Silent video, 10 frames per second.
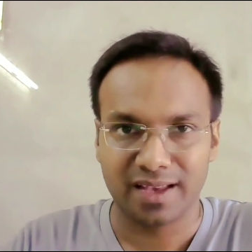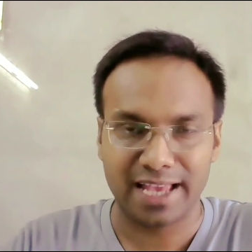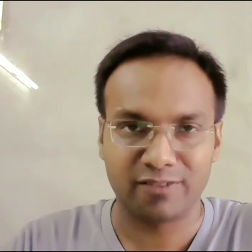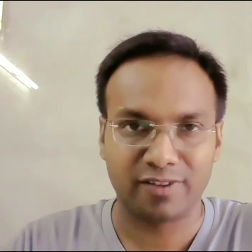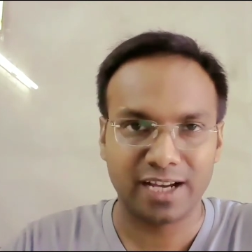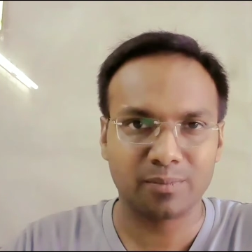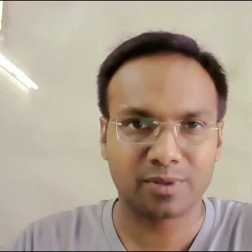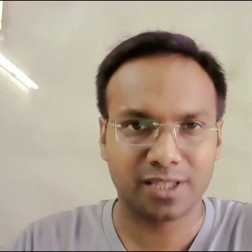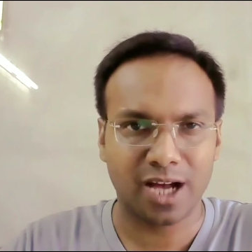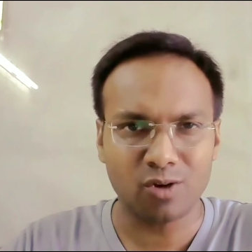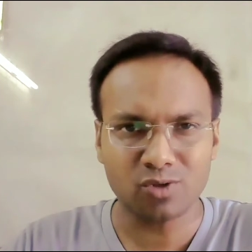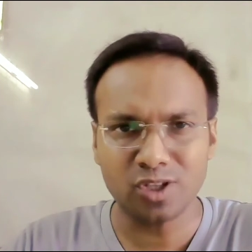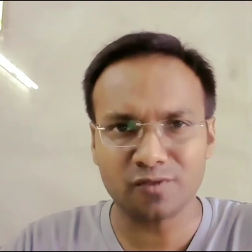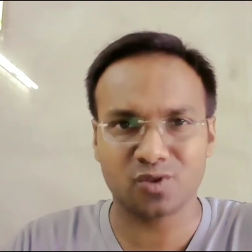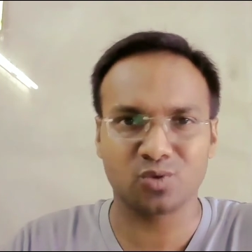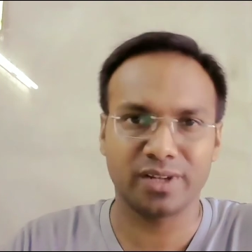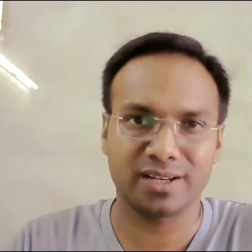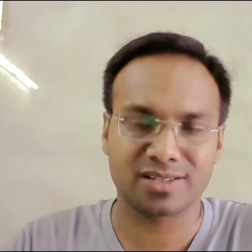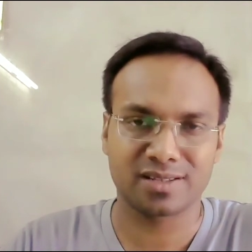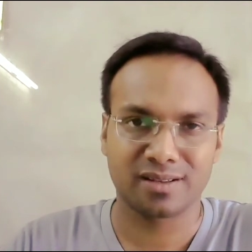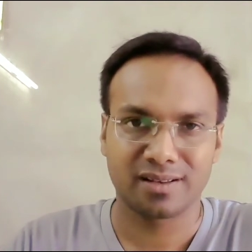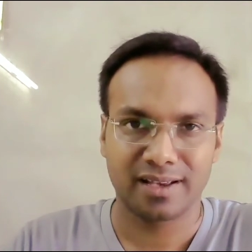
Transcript: I have helped thousands of students,